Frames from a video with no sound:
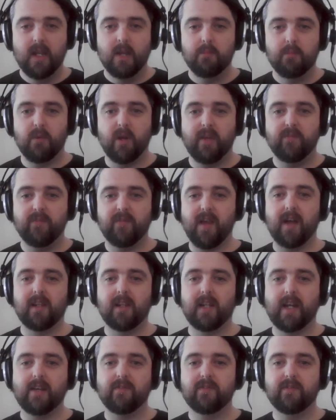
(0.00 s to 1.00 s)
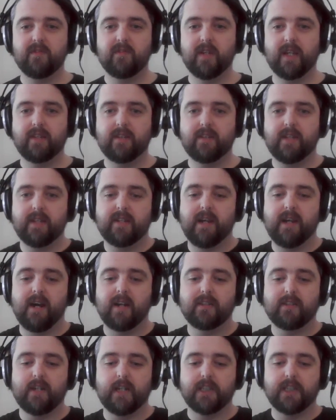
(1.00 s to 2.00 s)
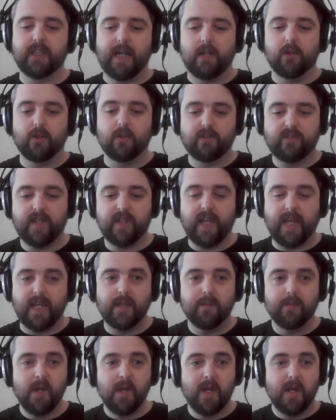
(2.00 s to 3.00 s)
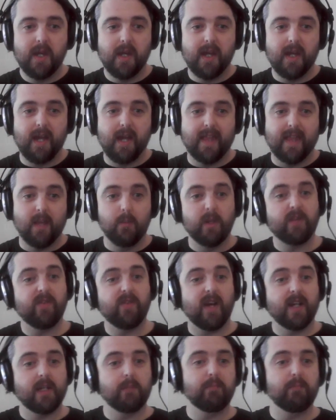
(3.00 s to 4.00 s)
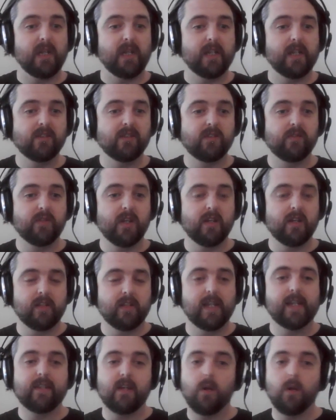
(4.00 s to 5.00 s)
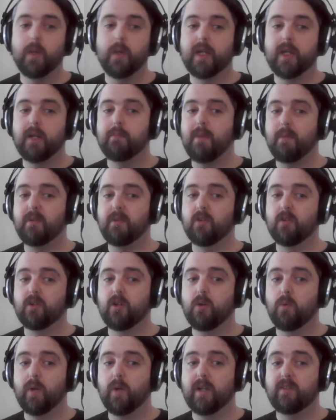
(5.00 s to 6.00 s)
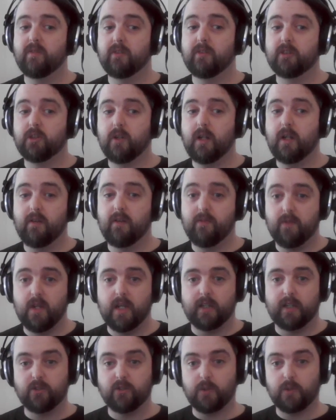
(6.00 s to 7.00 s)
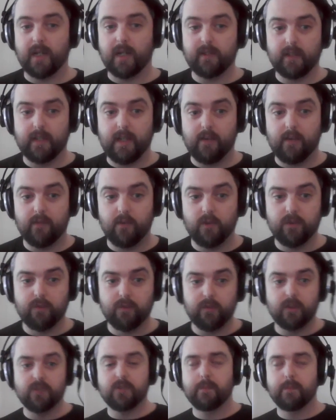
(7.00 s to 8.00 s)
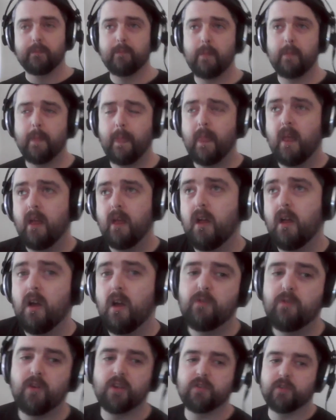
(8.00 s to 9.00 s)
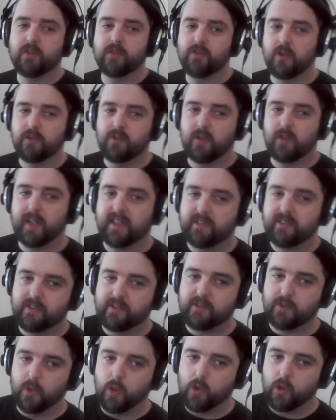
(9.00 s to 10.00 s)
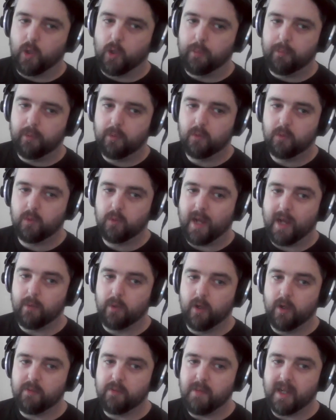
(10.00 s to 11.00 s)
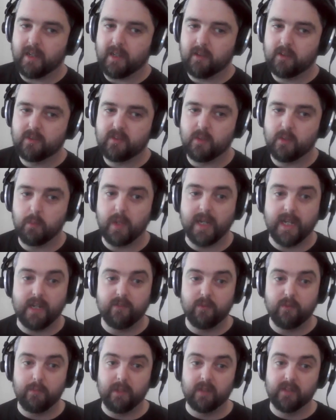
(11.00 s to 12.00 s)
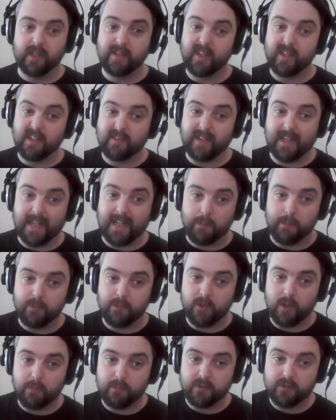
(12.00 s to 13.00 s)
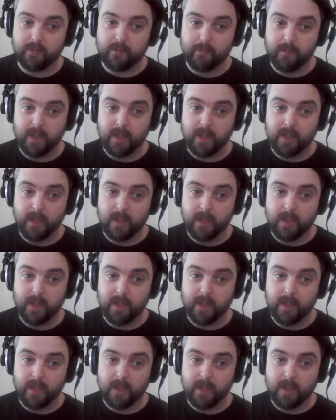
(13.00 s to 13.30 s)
But if that life dies in a shallow sea, and then we find it billions of years later, we can maybe look at ways of extracting that phosphorus. Phosphorus also likes to soak up rare earth metals that we need for building things like laptops,